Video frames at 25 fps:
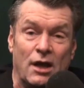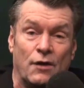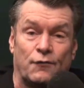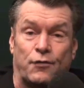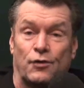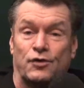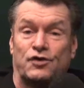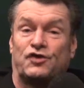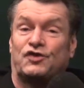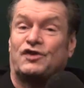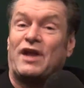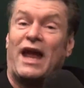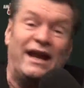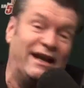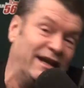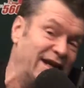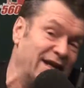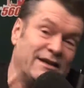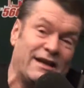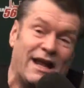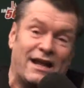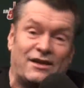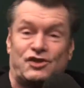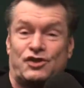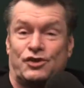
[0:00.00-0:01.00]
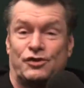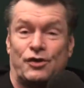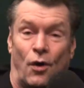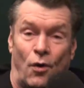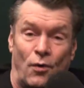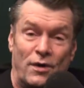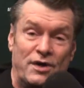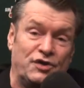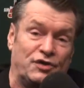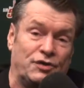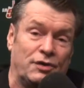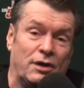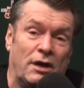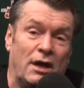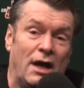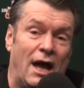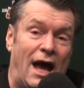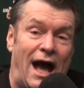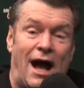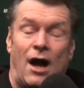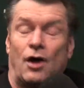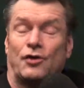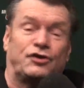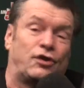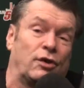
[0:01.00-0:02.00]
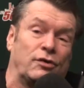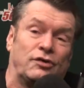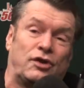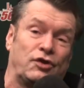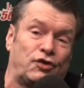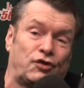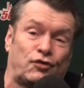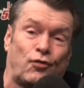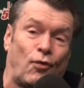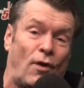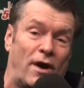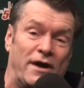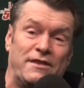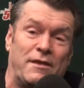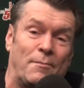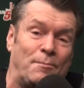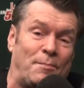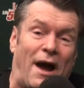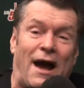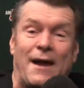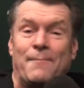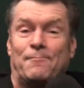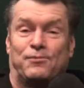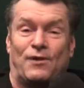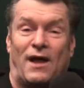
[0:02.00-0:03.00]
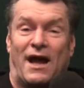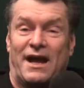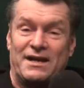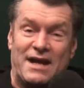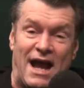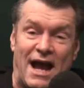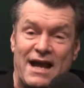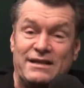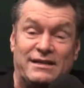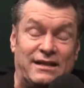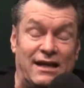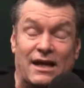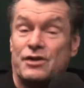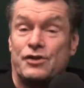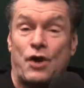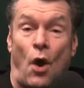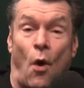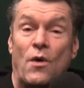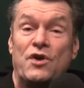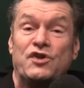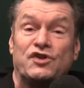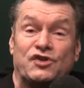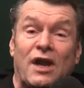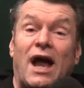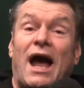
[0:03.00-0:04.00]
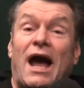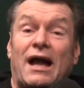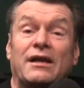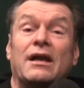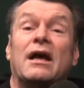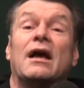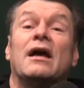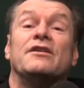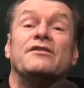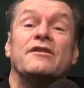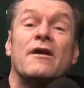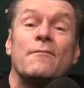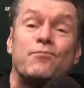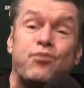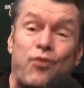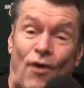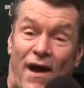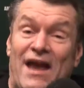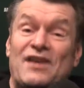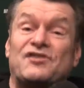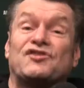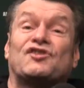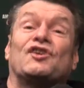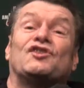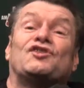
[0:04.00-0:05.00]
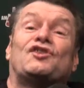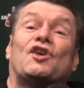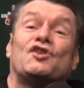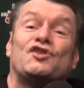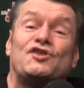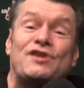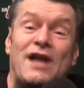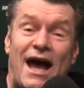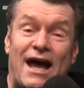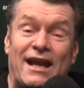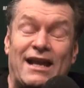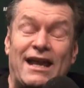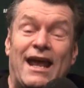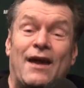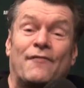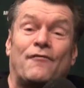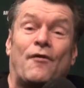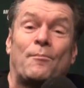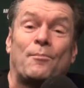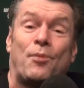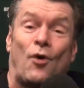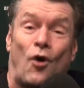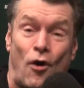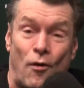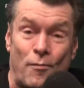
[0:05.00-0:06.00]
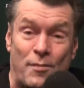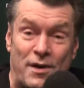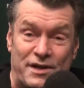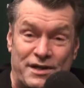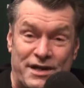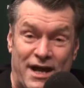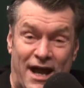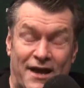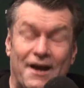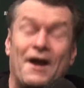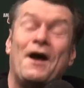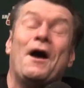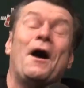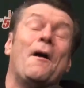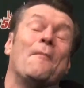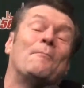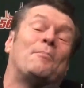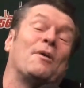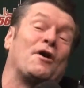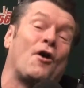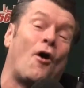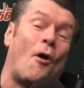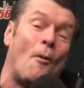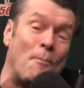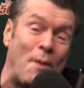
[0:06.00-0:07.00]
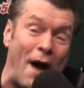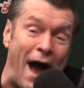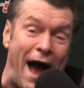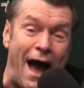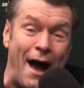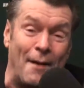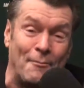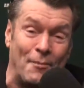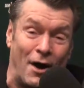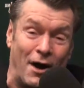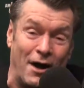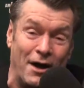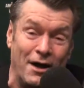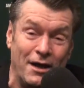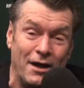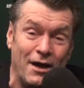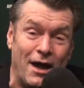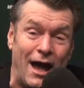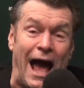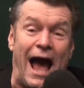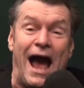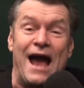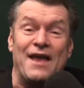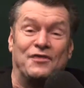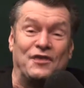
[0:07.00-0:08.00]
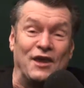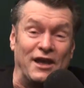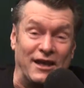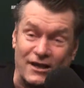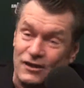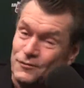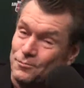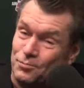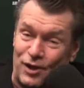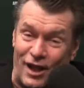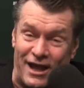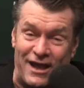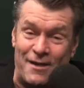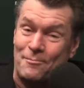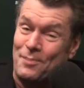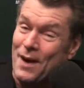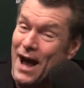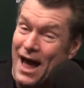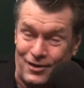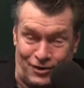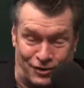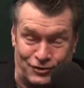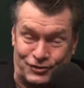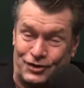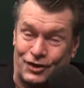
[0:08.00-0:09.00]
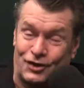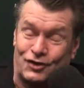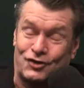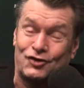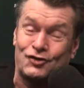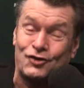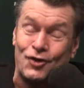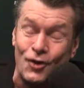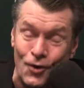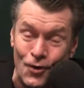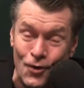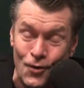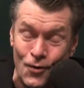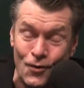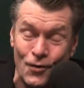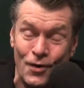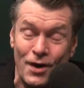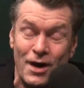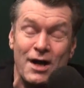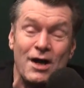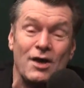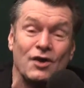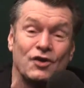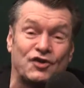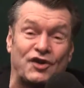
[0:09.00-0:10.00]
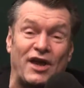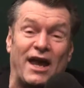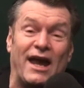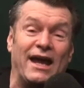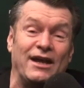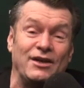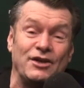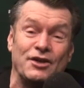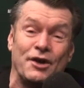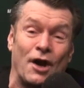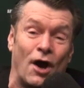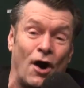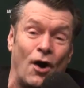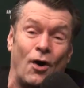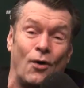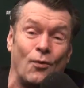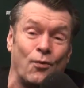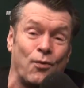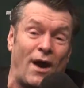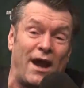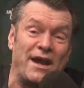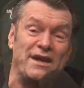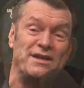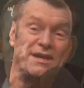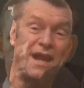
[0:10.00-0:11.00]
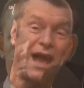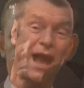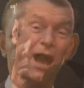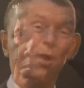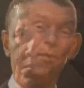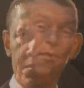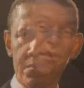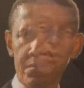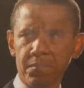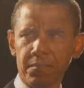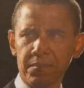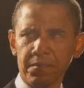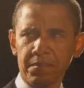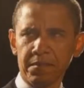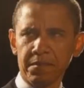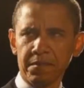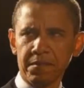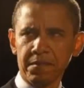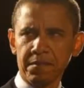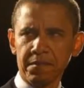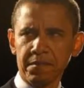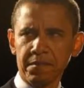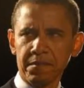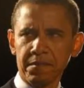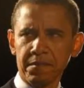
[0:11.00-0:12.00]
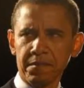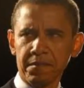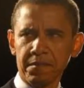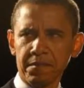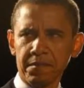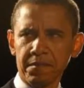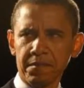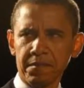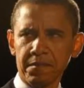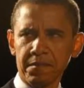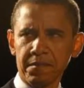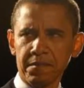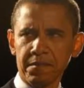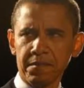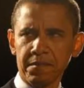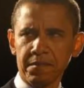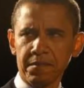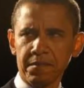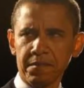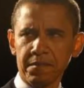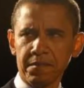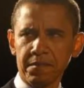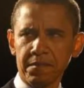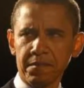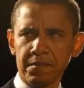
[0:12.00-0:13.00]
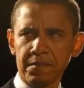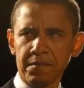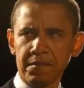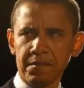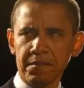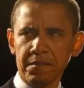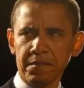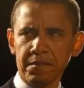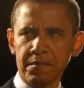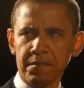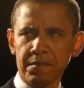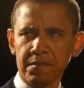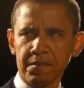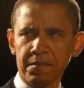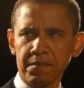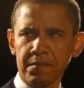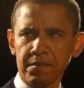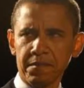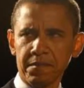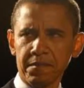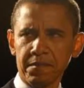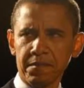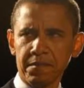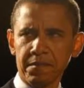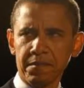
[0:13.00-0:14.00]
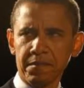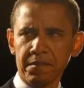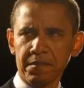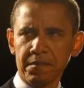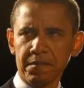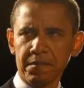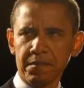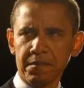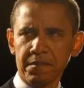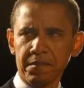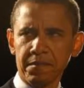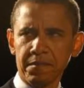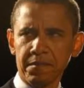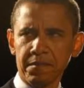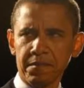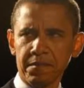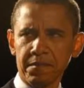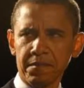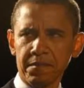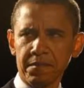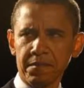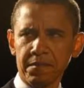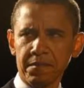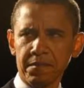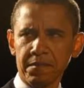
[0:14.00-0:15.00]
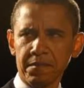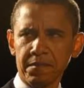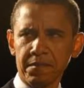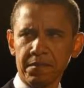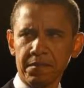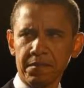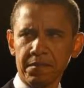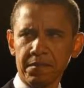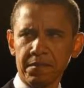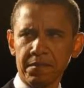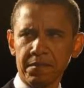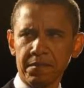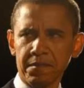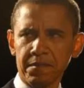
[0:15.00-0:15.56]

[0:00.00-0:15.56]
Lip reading: for stating that, you know, he's out to destroy the pipeline idea. No, he's not. Nebraska does not have a permit yet. But Obama, I think, is playing politics too, saying, you know, right now we don't like the imaginary deadline they put in or the hard deadline they put in